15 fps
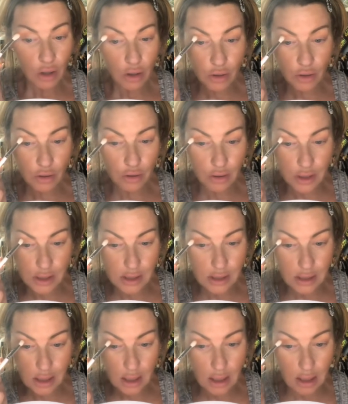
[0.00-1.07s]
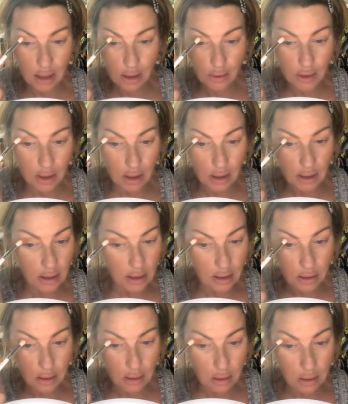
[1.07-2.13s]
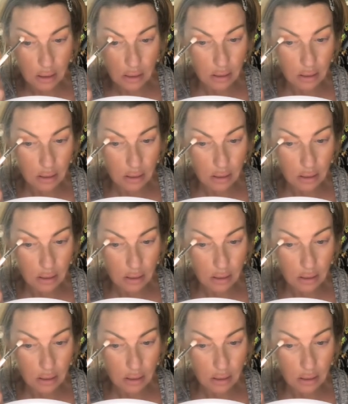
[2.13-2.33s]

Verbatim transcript: crease area here.